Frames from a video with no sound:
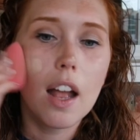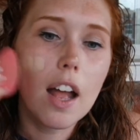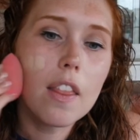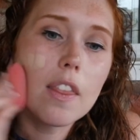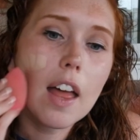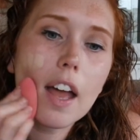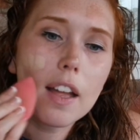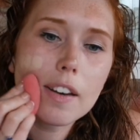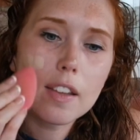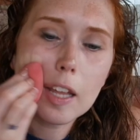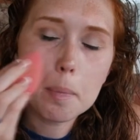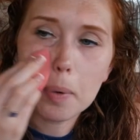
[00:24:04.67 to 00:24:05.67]
And
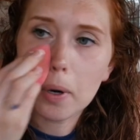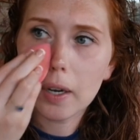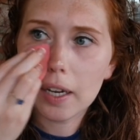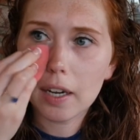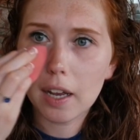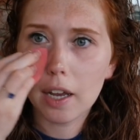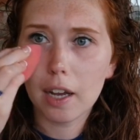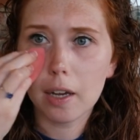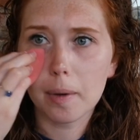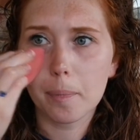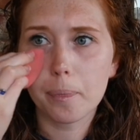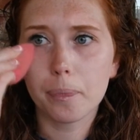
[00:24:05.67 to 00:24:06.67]
then they put
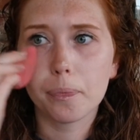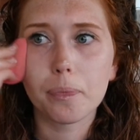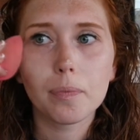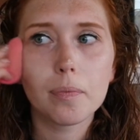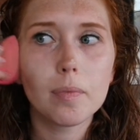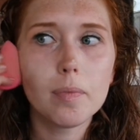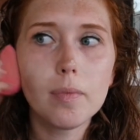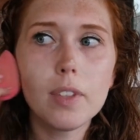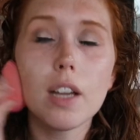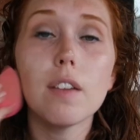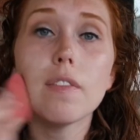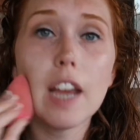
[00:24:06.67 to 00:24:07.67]

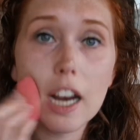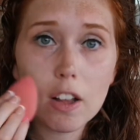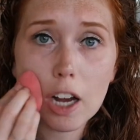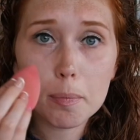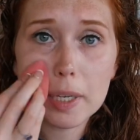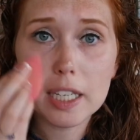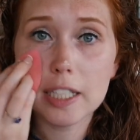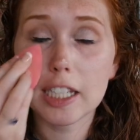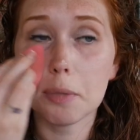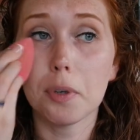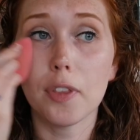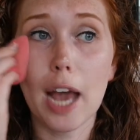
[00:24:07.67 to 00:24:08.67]
a veil on me to
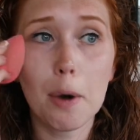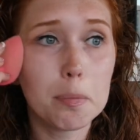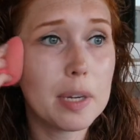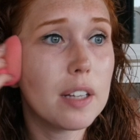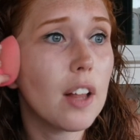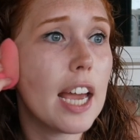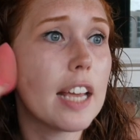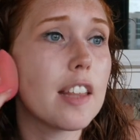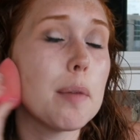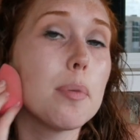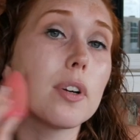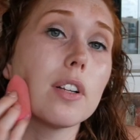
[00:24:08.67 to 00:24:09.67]
see what that would be like.
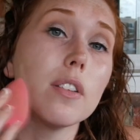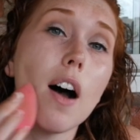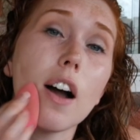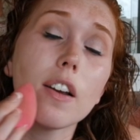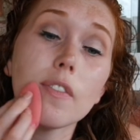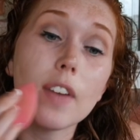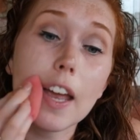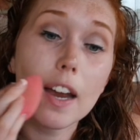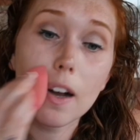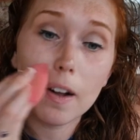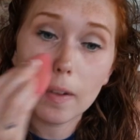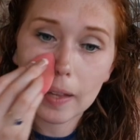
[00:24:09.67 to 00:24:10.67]
They put a long
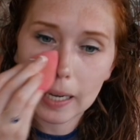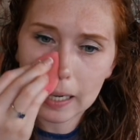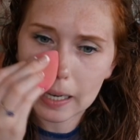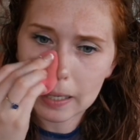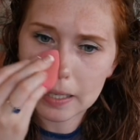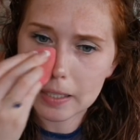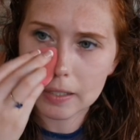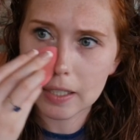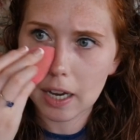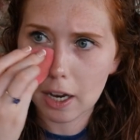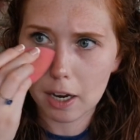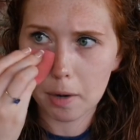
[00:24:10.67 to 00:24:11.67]
veil and
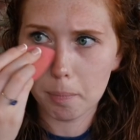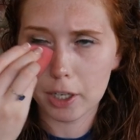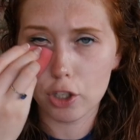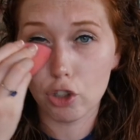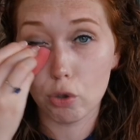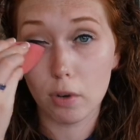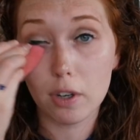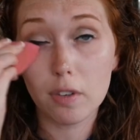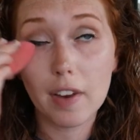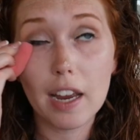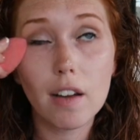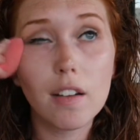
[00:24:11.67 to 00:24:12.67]
like a shorter
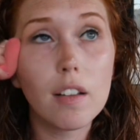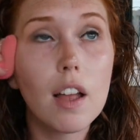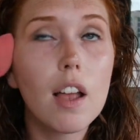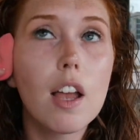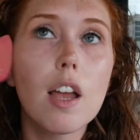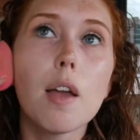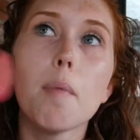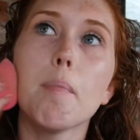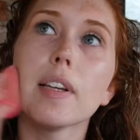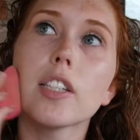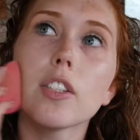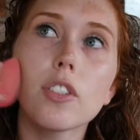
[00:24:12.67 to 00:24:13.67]
veil.
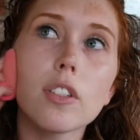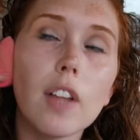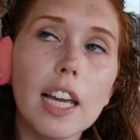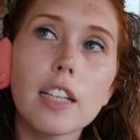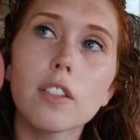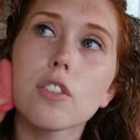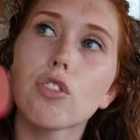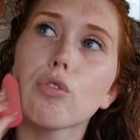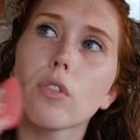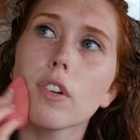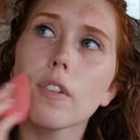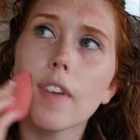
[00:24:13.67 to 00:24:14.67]
My sister likes the
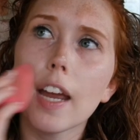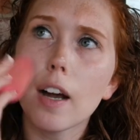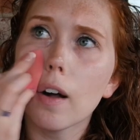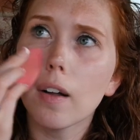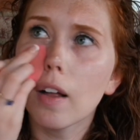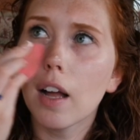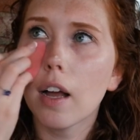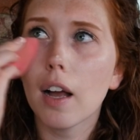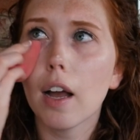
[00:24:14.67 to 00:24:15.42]
shorter veil.